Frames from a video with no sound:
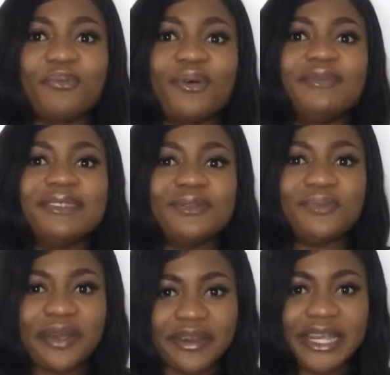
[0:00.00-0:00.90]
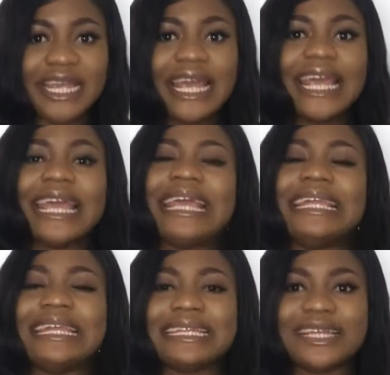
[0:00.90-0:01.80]
promise to marry
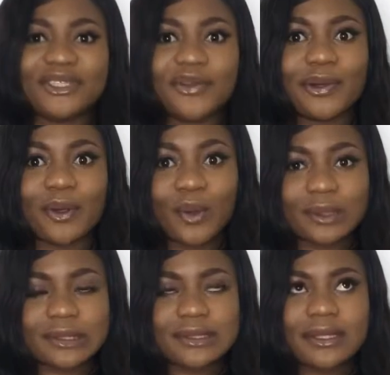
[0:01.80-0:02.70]
in a Nigerian court?